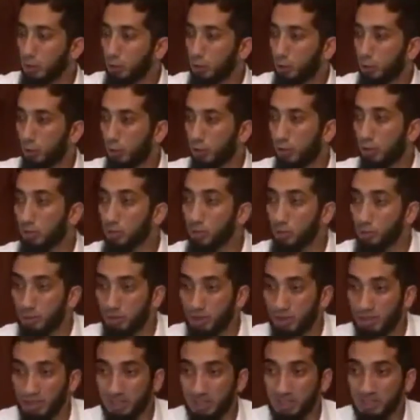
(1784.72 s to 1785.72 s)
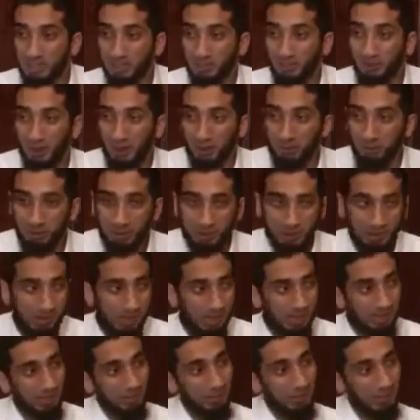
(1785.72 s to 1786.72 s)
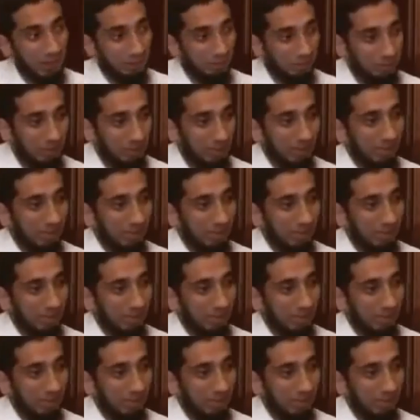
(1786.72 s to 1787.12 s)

So the community needs the family and the family